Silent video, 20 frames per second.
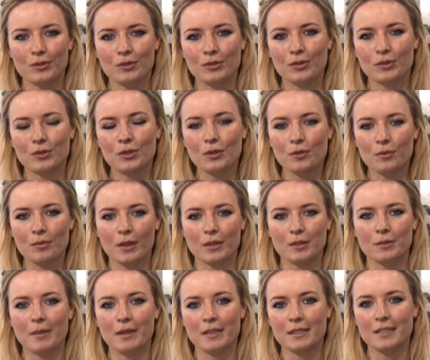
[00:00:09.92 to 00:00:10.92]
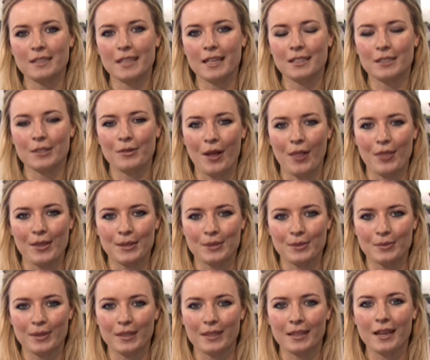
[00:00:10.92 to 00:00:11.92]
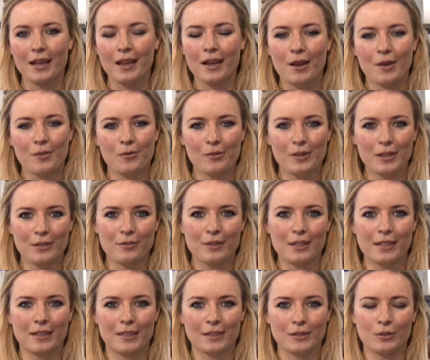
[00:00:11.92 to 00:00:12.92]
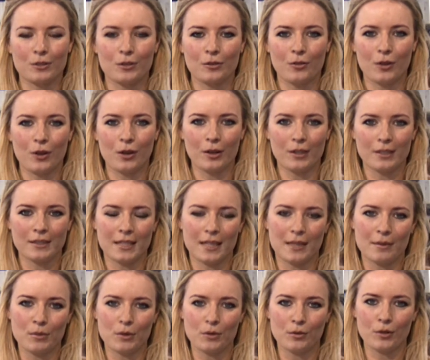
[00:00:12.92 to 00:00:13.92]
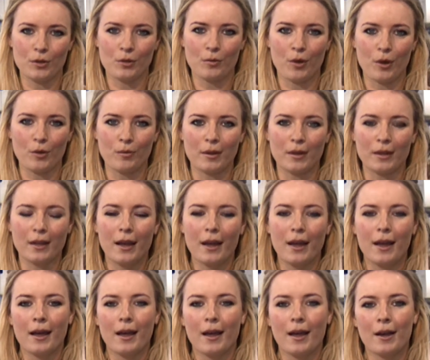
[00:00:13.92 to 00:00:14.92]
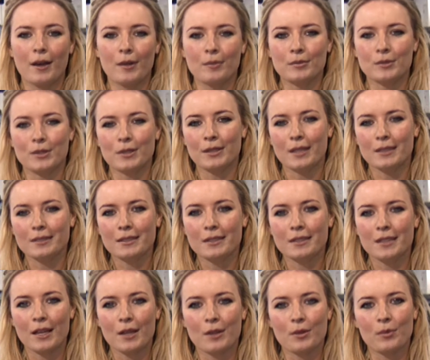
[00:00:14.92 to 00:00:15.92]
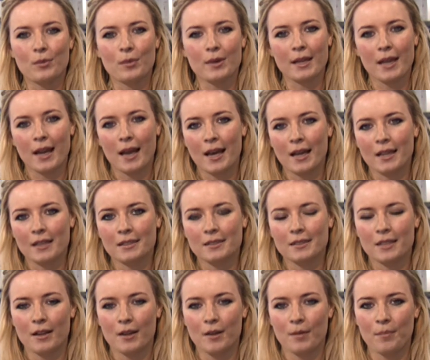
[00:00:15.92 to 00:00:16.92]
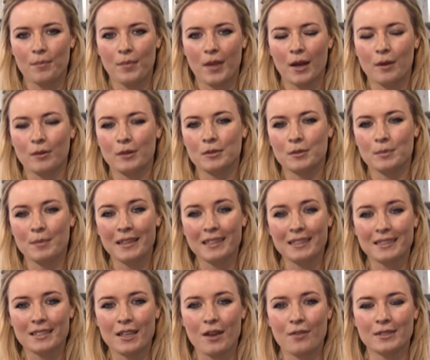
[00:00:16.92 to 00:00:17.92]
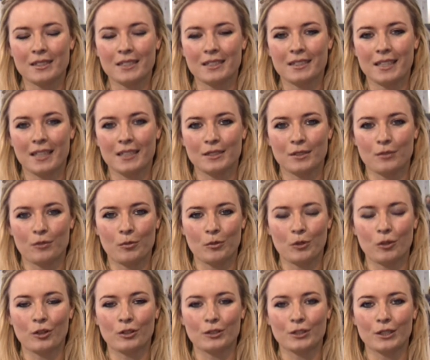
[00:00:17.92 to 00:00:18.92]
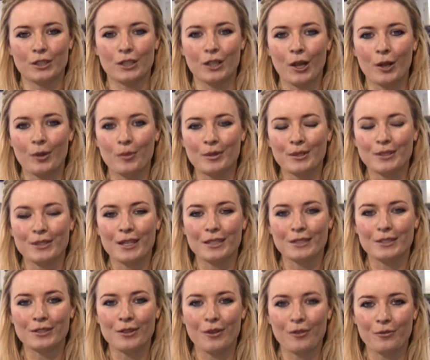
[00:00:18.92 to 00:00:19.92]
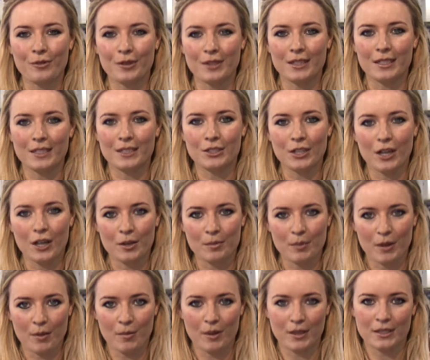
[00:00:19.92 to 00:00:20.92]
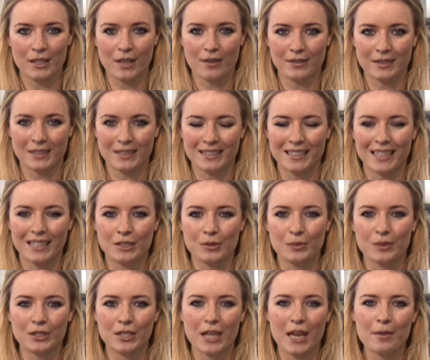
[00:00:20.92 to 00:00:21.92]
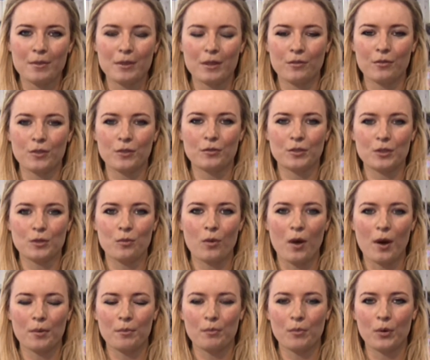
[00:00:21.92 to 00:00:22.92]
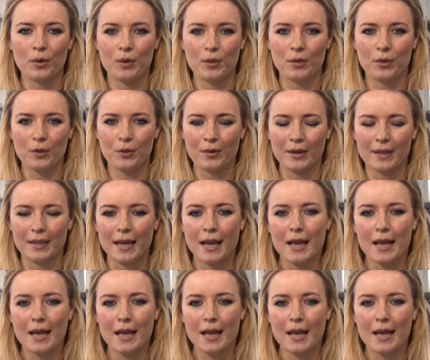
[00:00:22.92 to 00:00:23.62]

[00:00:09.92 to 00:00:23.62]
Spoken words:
too much major data out this week. We're really feeling that sort of holiday mood at the moment. So yesterday we had out, it was mainly services data from across the globe. It started off with the China PMI services data, which came in at 51.3,